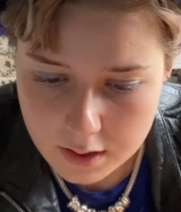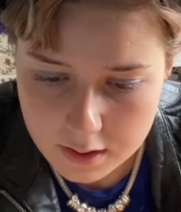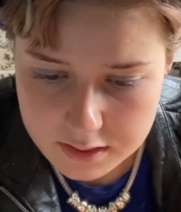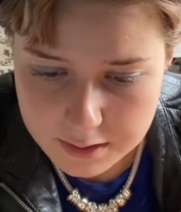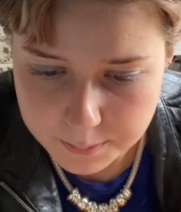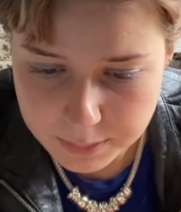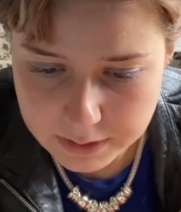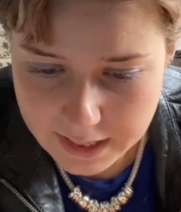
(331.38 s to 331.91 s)
The
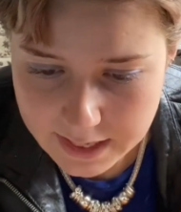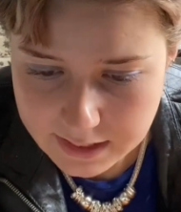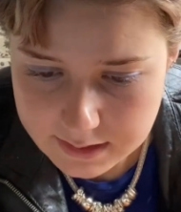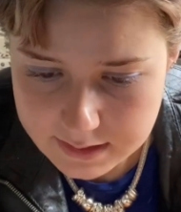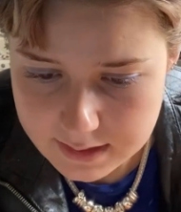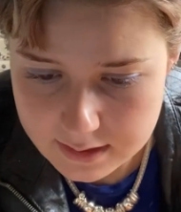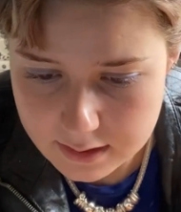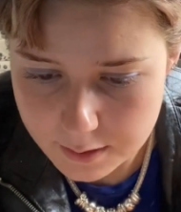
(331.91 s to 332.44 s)

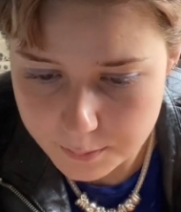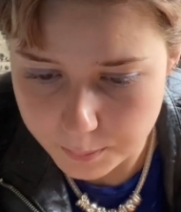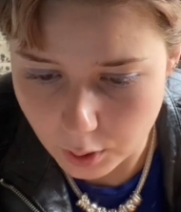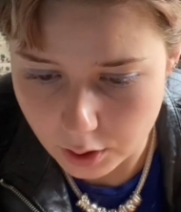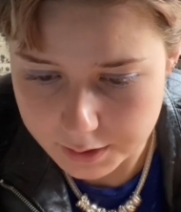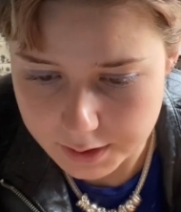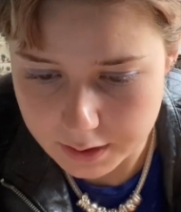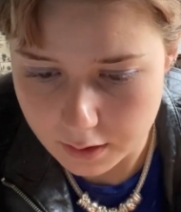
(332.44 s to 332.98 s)
plants in the
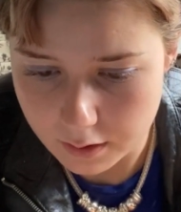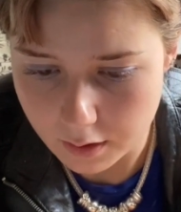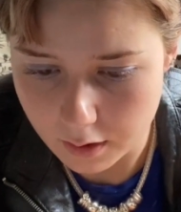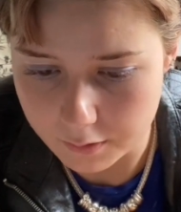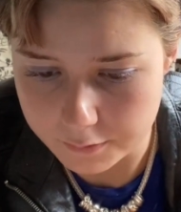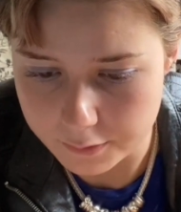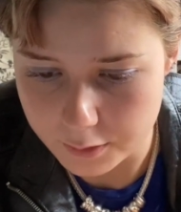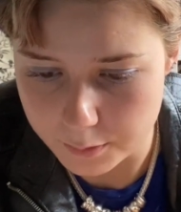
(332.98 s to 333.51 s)
body
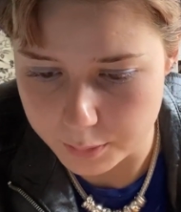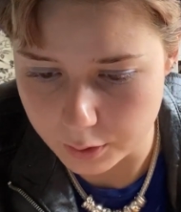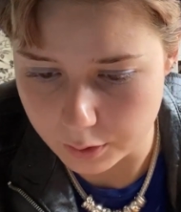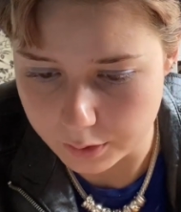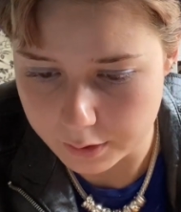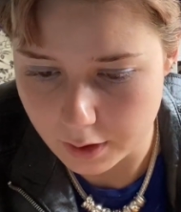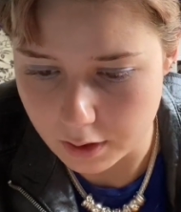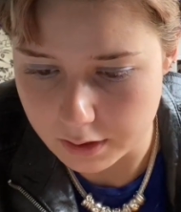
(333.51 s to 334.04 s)
of the
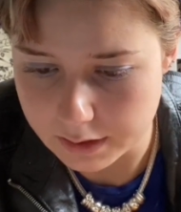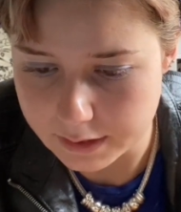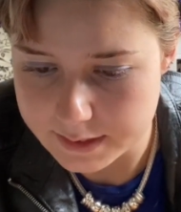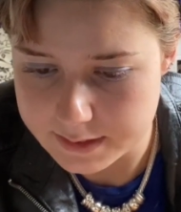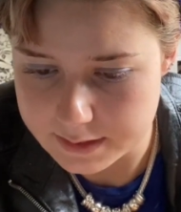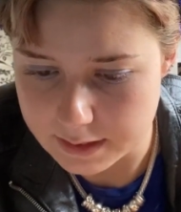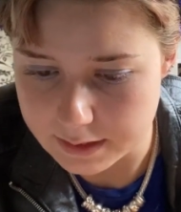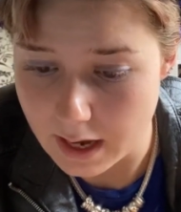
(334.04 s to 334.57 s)
book are
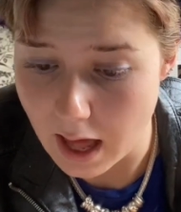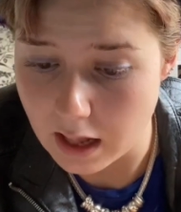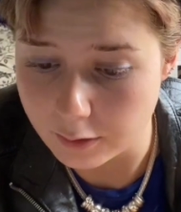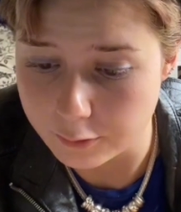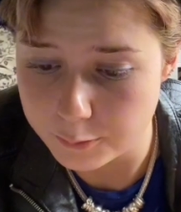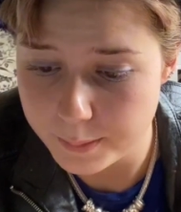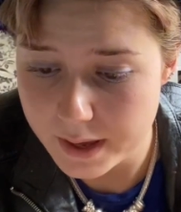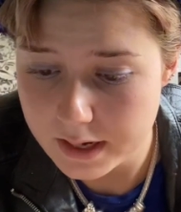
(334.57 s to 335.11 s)
listed
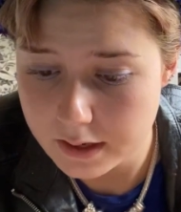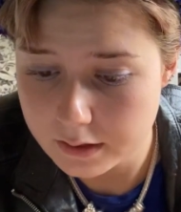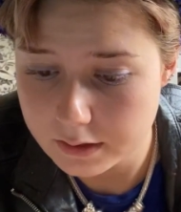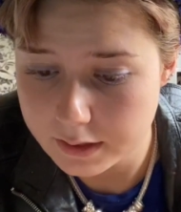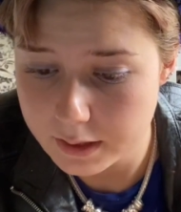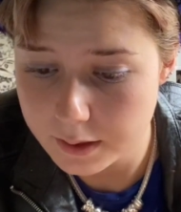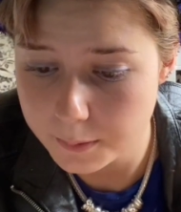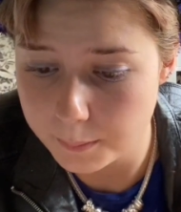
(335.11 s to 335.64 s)

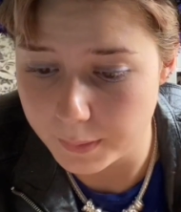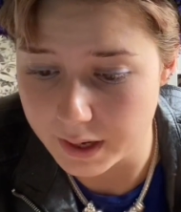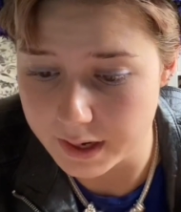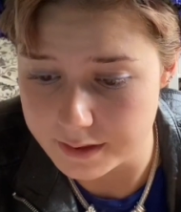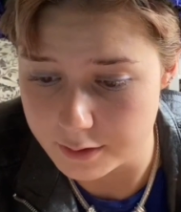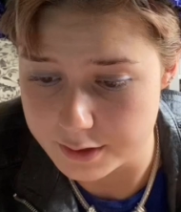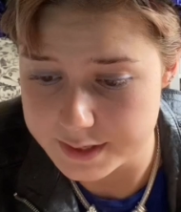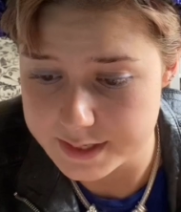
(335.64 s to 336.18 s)
alphabetically by
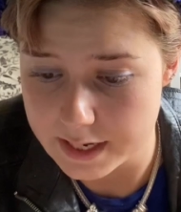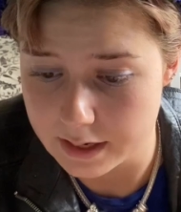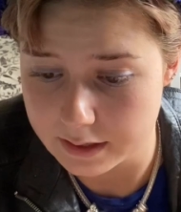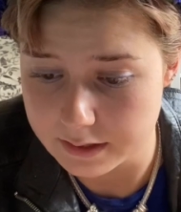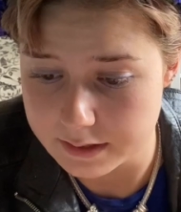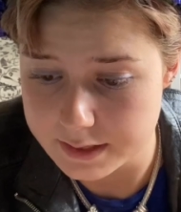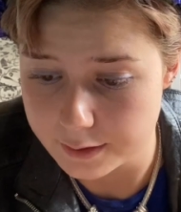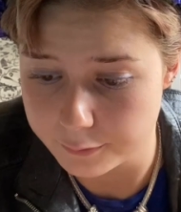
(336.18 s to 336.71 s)
their
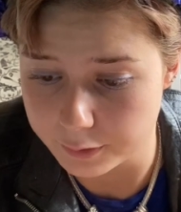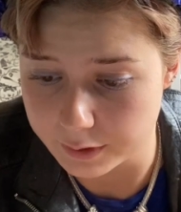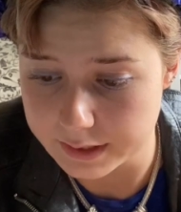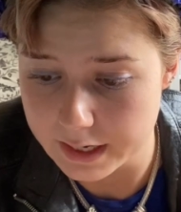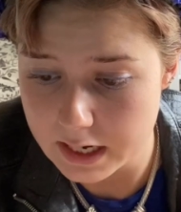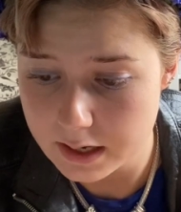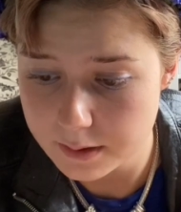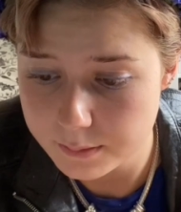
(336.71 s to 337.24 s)
scientific
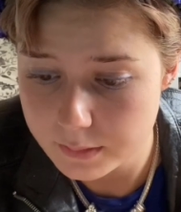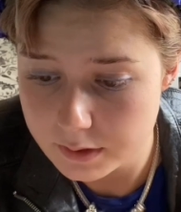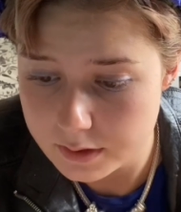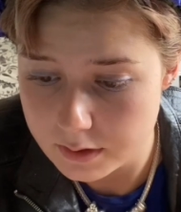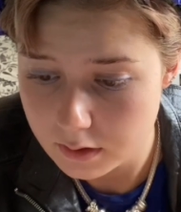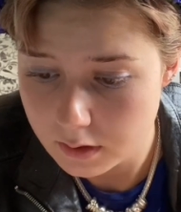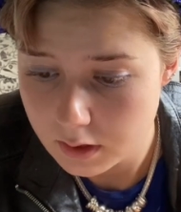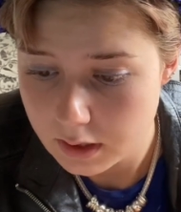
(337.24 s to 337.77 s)

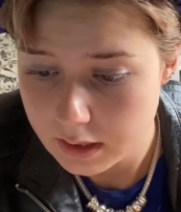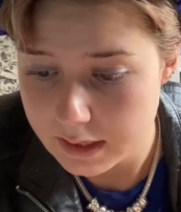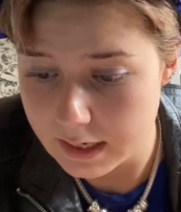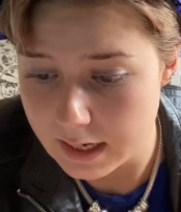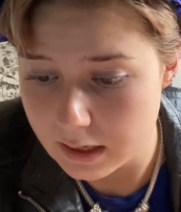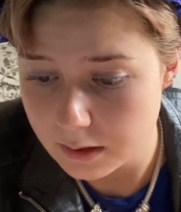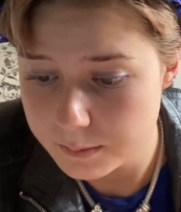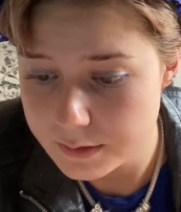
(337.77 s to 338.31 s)

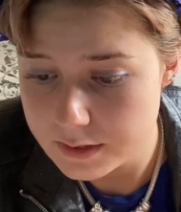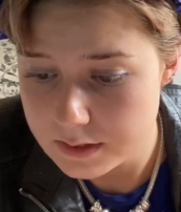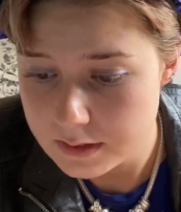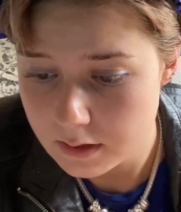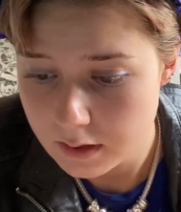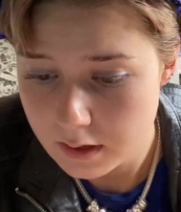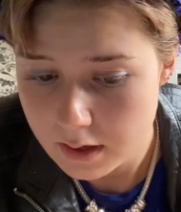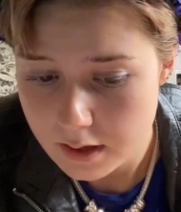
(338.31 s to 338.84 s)
names.
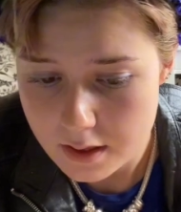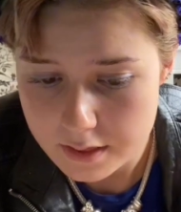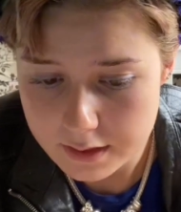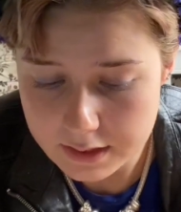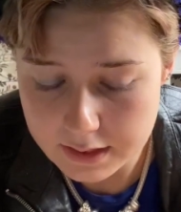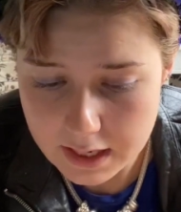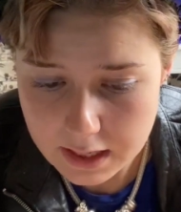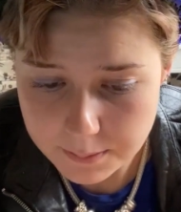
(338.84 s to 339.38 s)
The
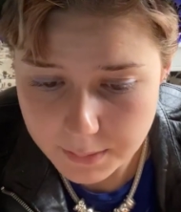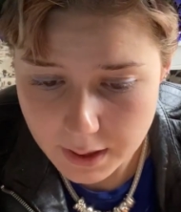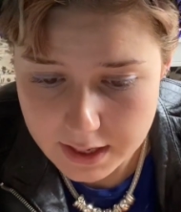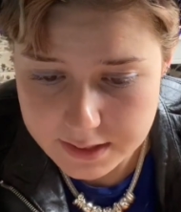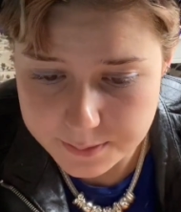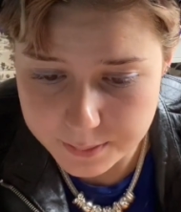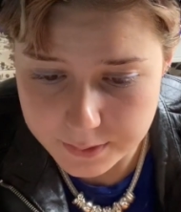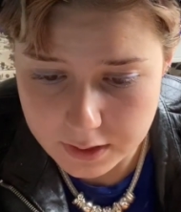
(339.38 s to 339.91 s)
name
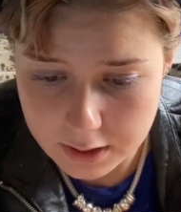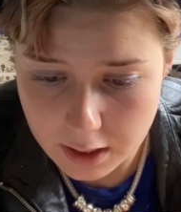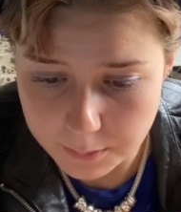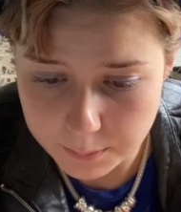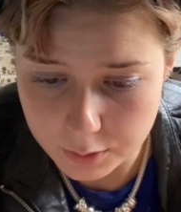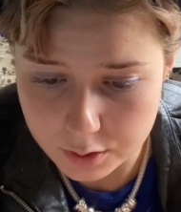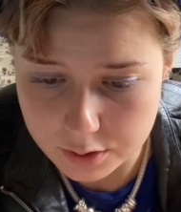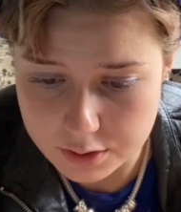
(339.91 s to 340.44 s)
has been
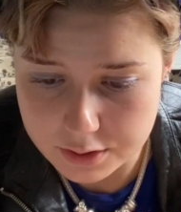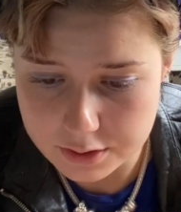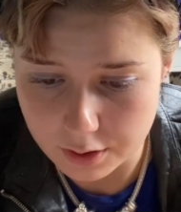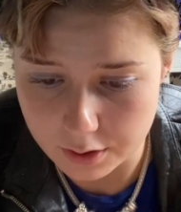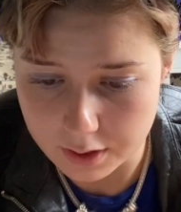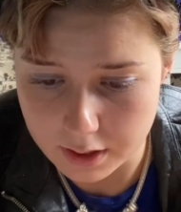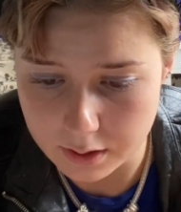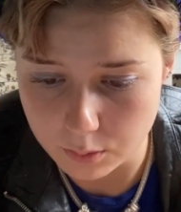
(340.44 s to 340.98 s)
numbered
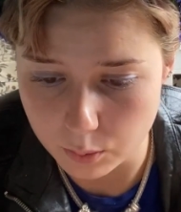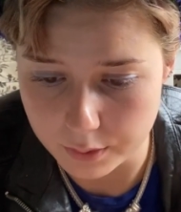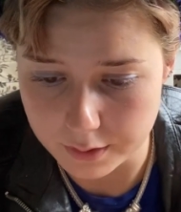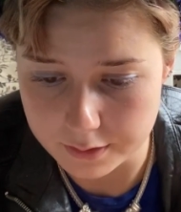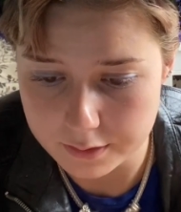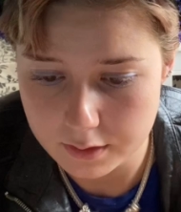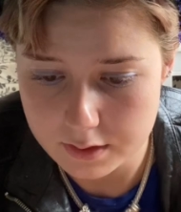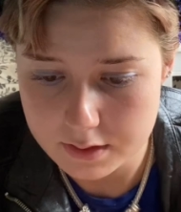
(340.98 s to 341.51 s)
starting
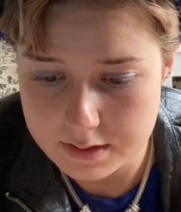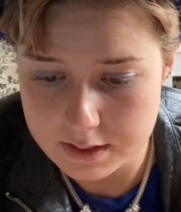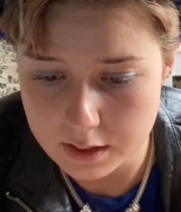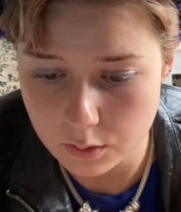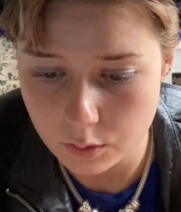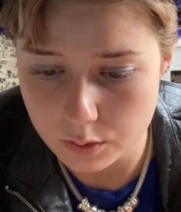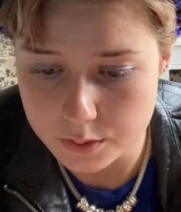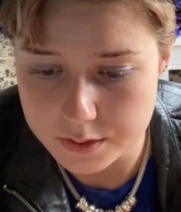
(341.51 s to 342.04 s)
with
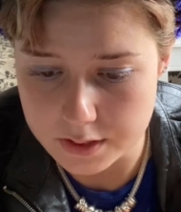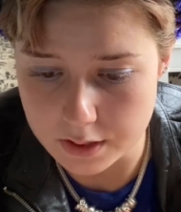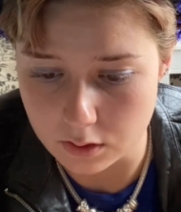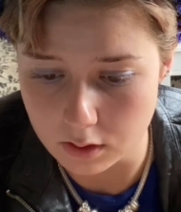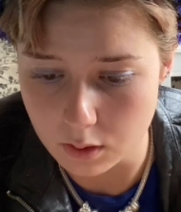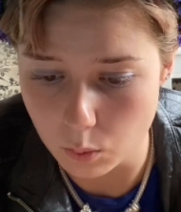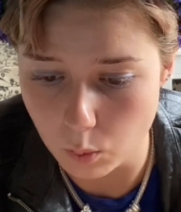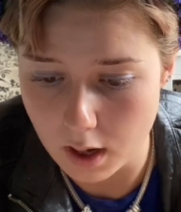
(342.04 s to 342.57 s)

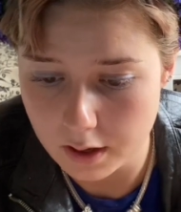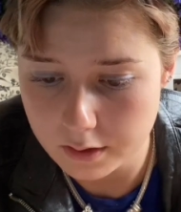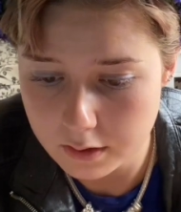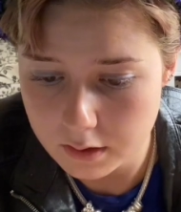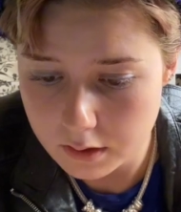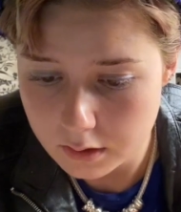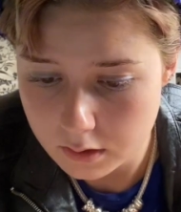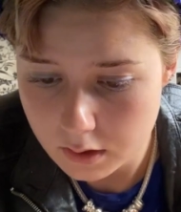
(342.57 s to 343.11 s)

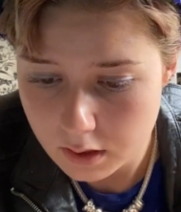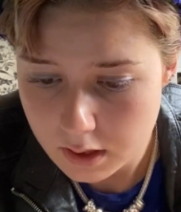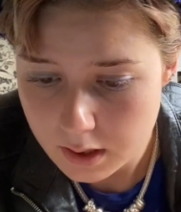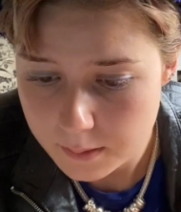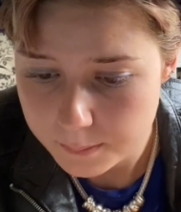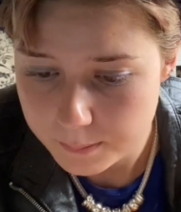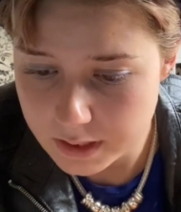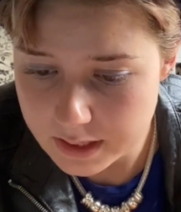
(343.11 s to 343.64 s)
001.
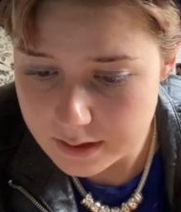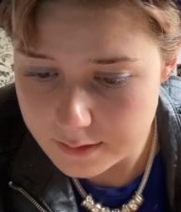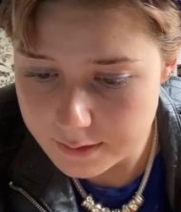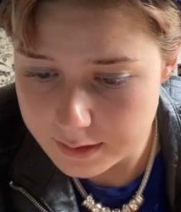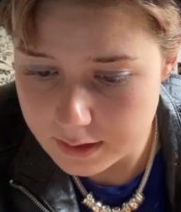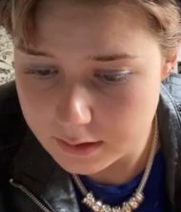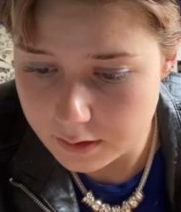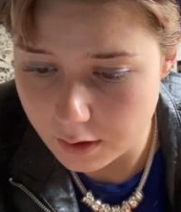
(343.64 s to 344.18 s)
Beneath
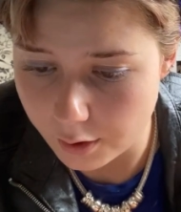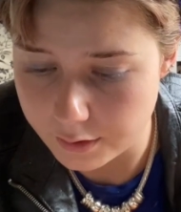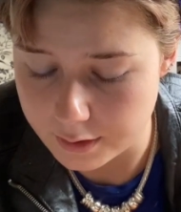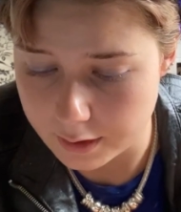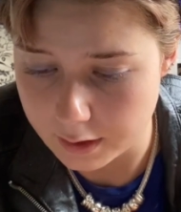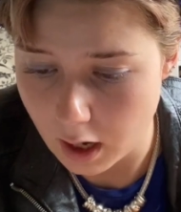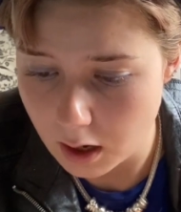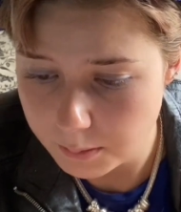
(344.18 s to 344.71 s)
it are the
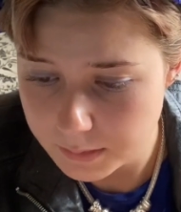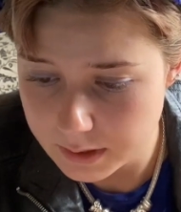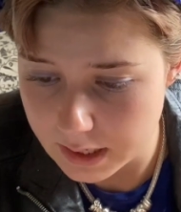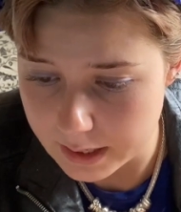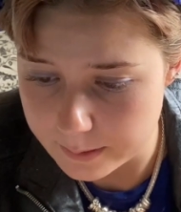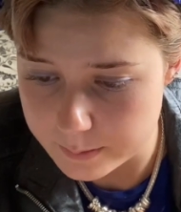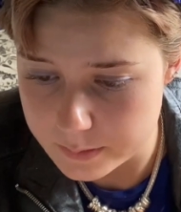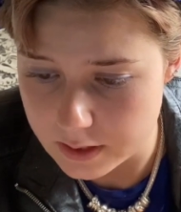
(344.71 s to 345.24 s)
common
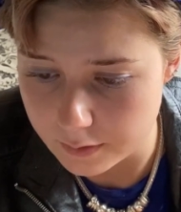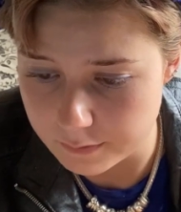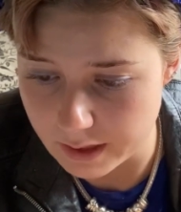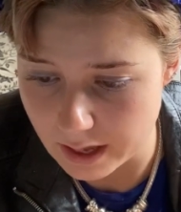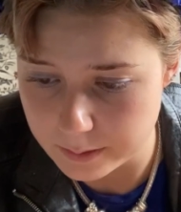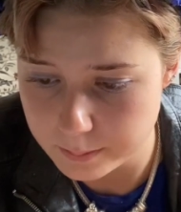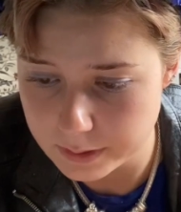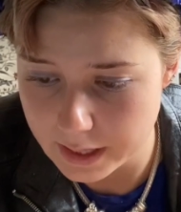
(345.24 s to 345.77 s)
names of
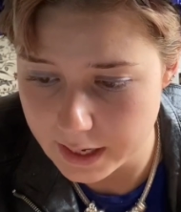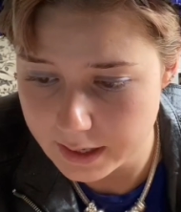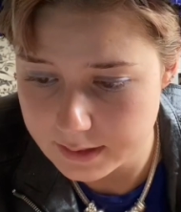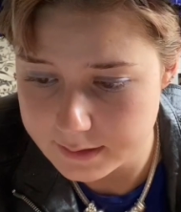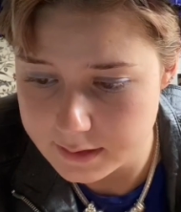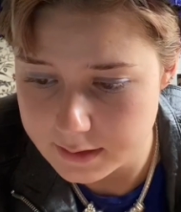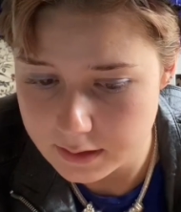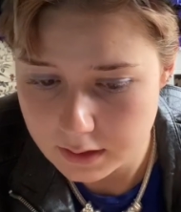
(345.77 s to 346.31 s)
that
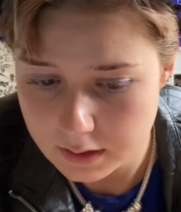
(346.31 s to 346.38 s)
plant.